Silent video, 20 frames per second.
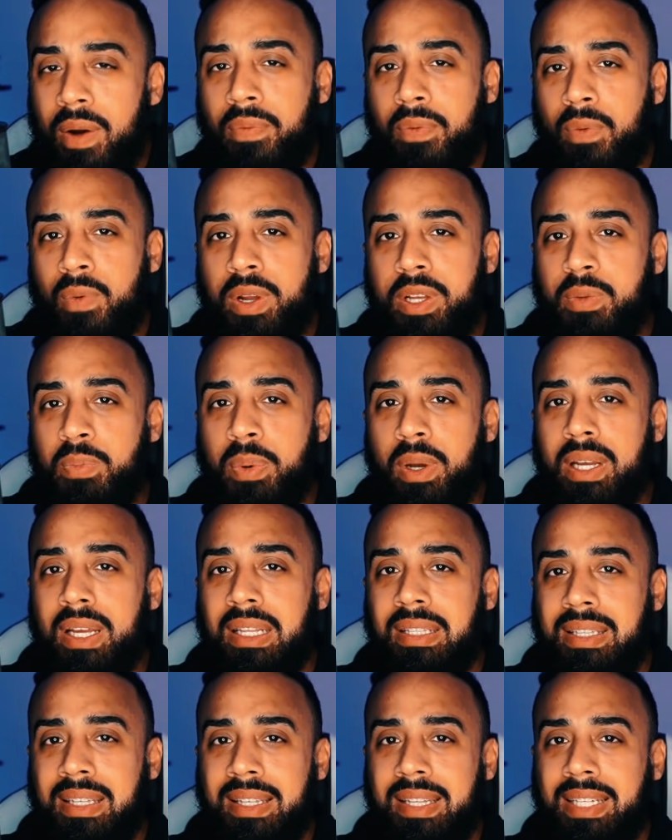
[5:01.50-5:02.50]
referees put
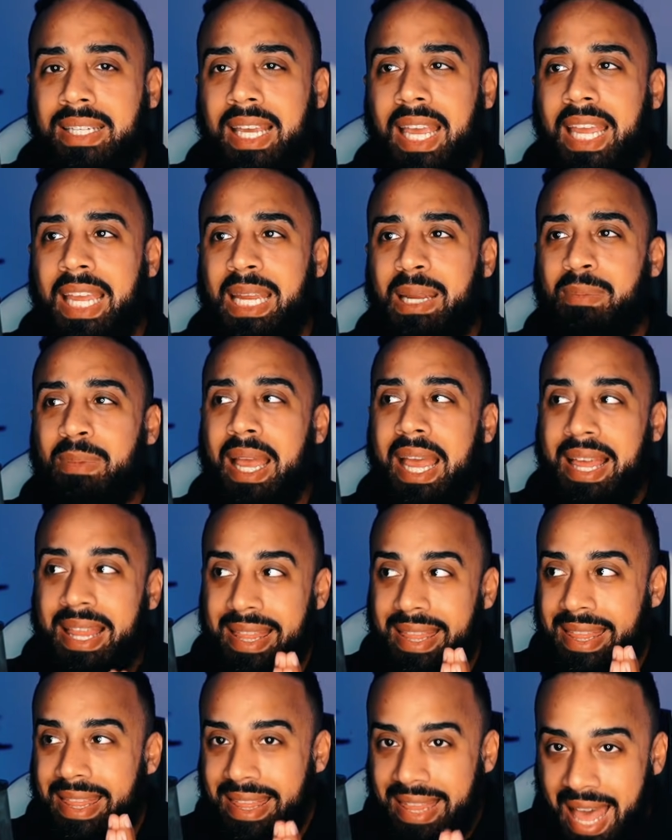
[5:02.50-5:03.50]
into the game,
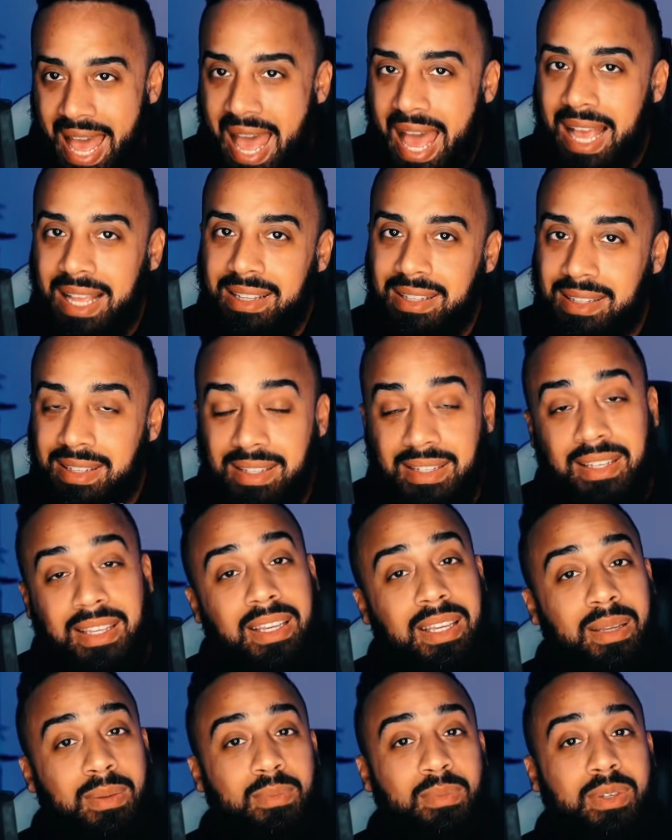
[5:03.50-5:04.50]
and that
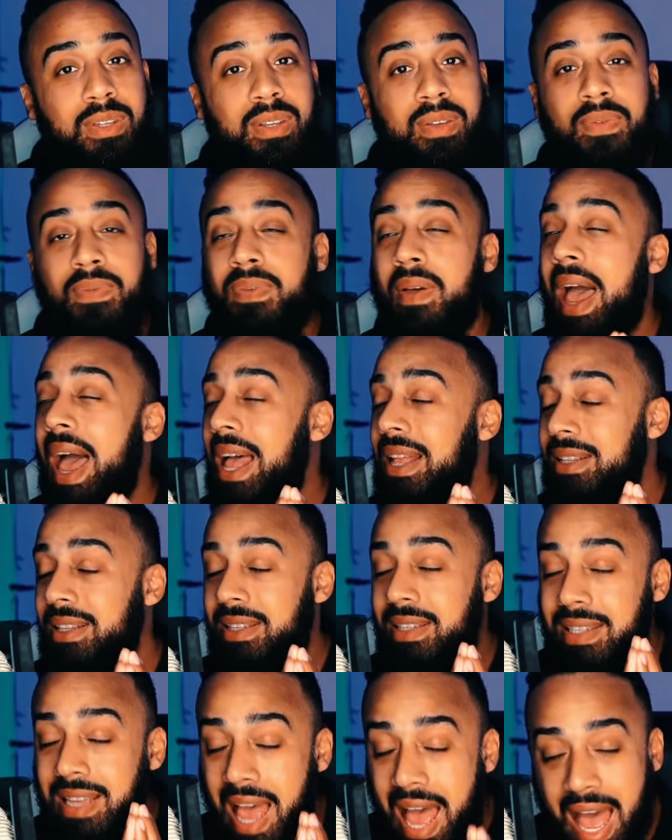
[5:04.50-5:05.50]
seems
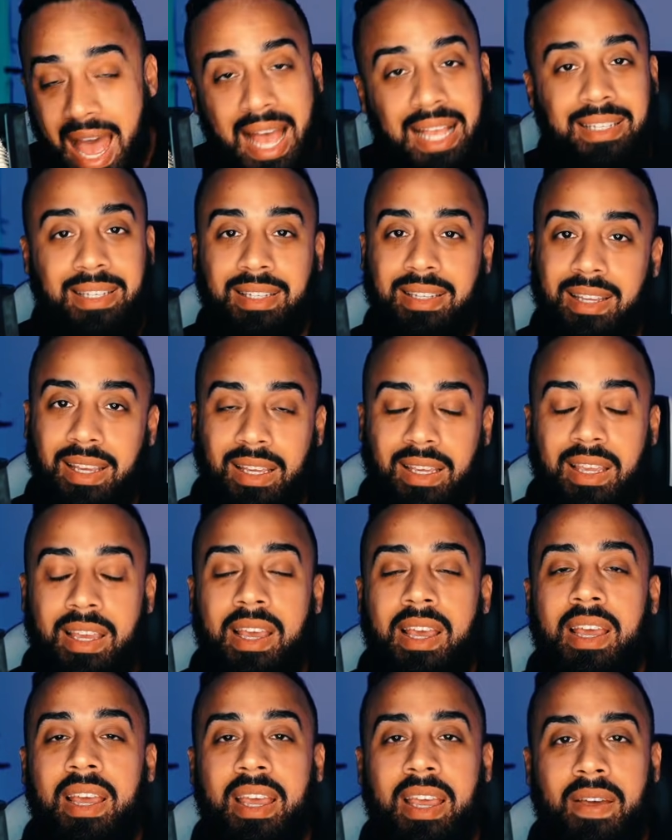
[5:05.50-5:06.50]
fantastic
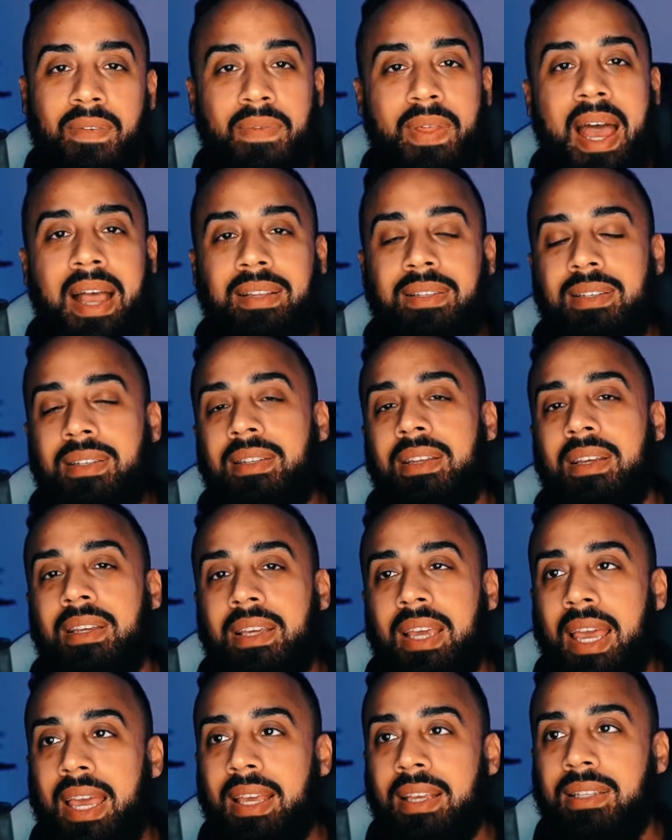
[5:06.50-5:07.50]
if that's the
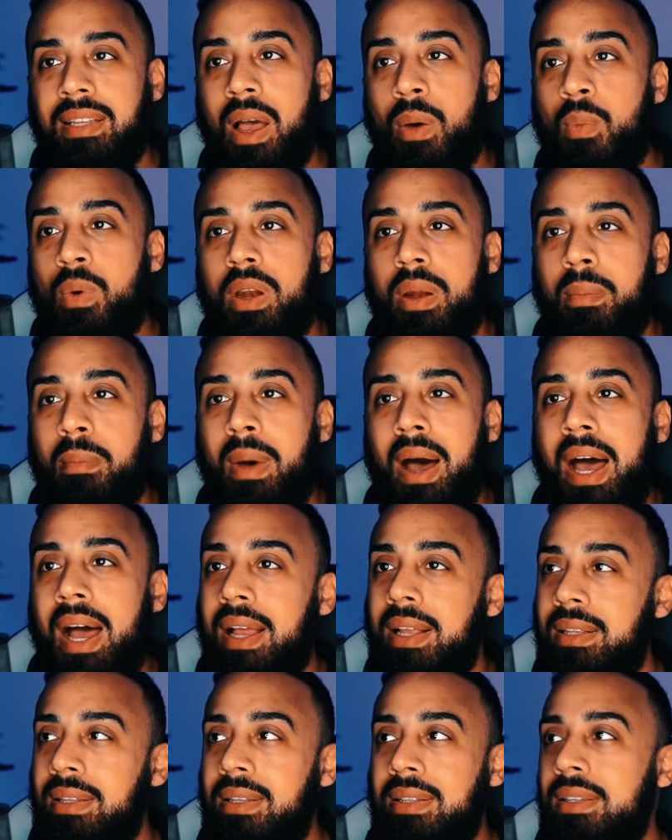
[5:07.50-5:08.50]
case. I wouldn't
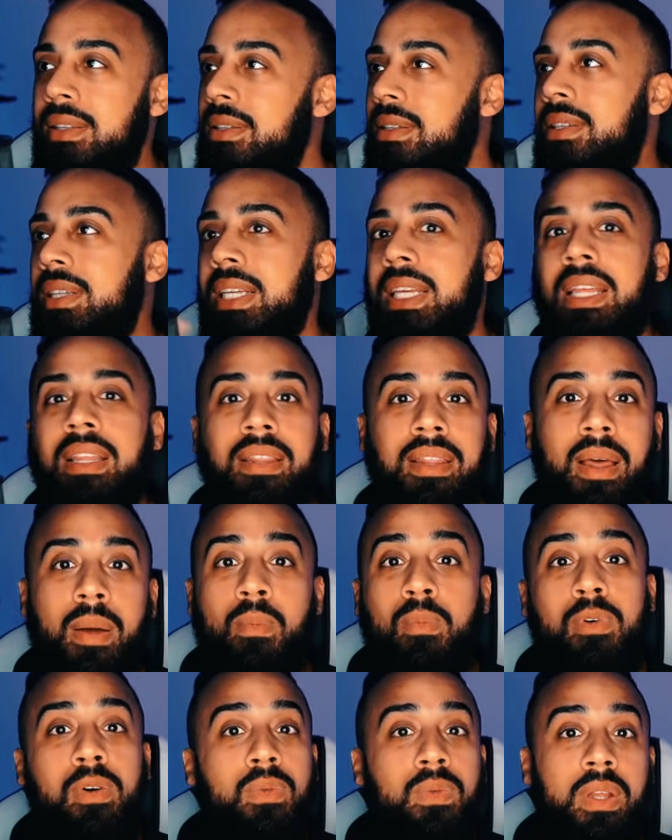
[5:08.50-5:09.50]
mind seeing
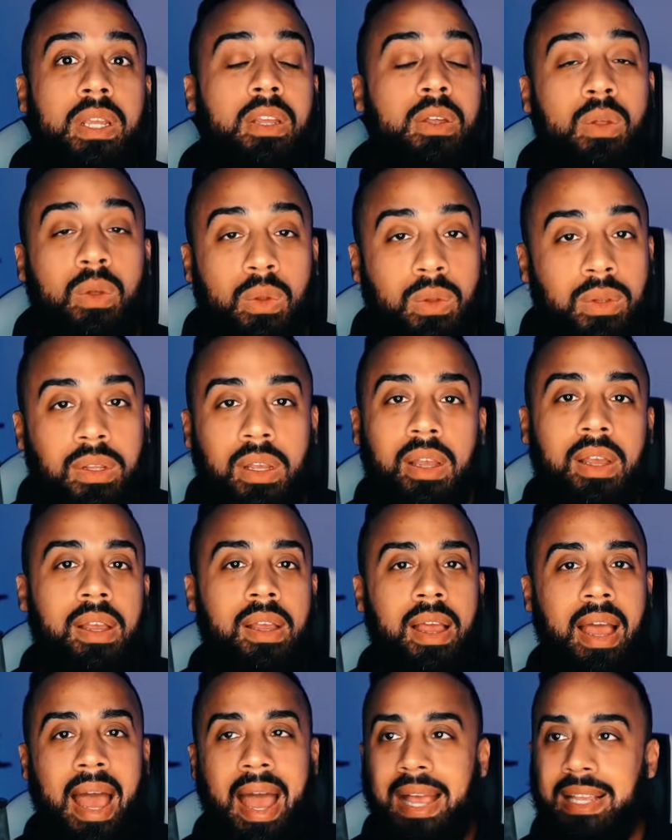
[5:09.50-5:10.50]
them revealed
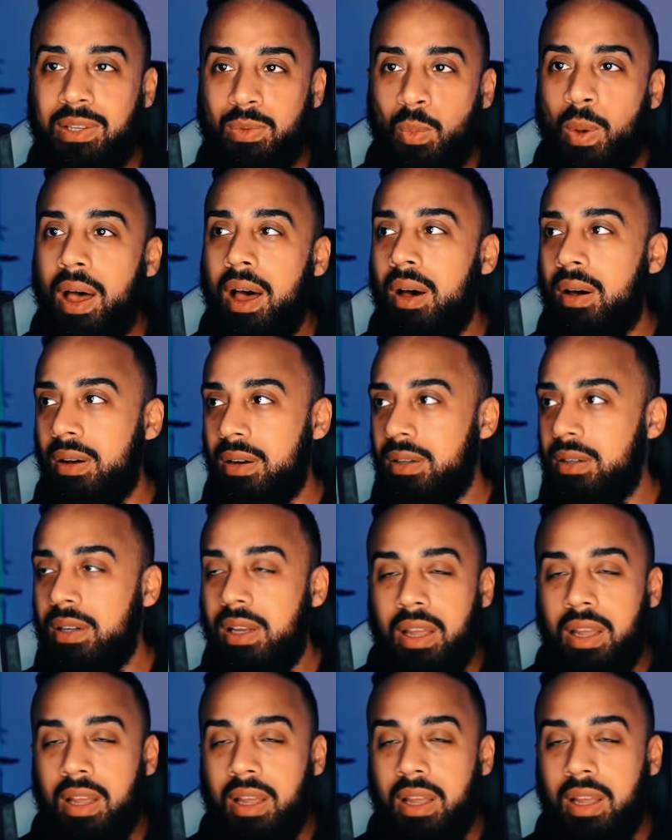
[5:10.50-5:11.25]
as well.